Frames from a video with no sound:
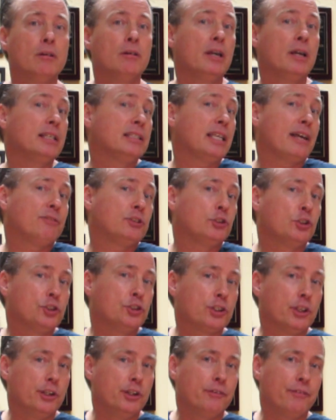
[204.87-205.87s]
is have
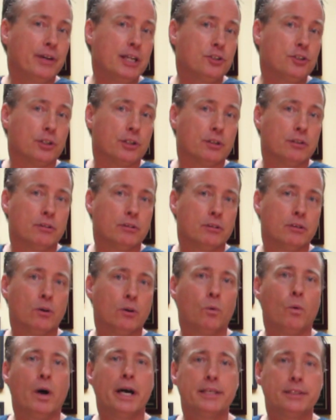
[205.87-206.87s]
surgical intervention.
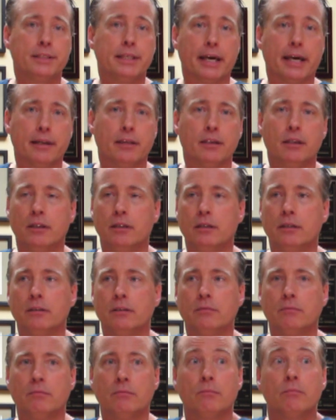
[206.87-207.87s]
Why is that?
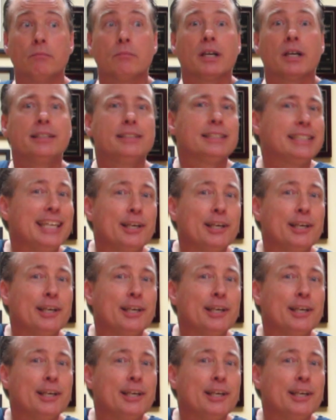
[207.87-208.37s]
Because it's